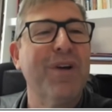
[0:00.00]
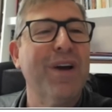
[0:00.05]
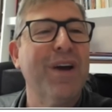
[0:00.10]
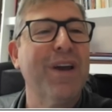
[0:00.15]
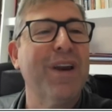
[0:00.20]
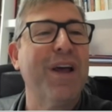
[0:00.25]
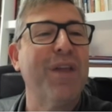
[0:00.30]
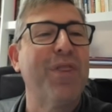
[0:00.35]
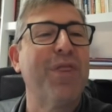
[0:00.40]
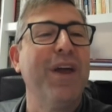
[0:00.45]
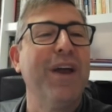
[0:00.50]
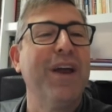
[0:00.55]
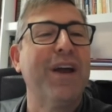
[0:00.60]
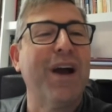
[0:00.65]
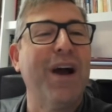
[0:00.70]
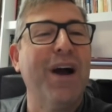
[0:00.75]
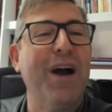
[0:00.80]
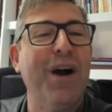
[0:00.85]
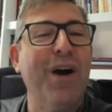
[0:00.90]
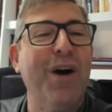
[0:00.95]
And I think
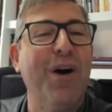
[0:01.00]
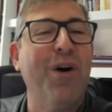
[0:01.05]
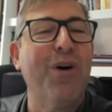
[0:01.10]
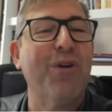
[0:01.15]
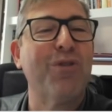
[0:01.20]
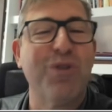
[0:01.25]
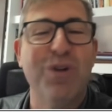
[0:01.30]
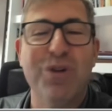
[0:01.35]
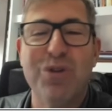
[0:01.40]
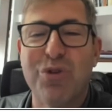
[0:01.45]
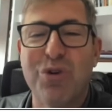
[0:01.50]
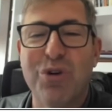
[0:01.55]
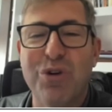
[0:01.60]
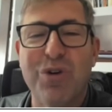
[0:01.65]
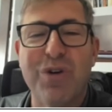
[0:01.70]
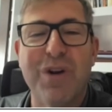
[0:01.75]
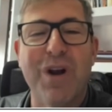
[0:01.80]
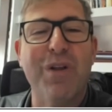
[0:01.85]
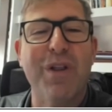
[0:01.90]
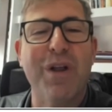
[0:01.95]
also
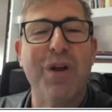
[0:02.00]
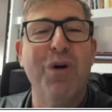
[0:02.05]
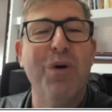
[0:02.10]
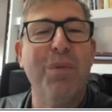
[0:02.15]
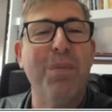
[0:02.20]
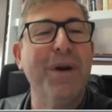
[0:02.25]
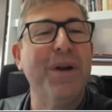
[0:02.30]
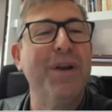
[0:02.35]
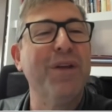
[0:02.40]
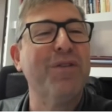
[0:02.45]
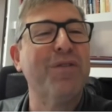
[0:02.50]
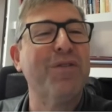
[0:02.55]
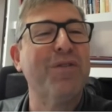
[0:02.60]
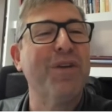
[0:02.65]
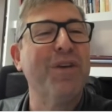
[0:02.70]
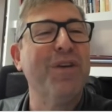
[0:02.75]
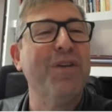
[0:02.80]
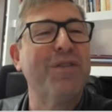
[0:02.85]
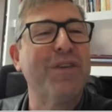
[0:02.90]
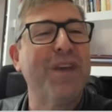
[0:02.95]
Antonio, now that opened
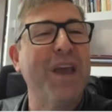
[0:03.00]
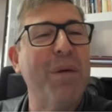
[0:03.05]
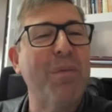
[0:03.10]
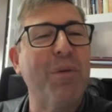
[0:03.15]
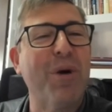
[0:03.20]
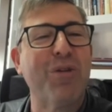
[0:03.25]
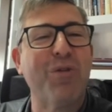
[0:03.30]
his camera as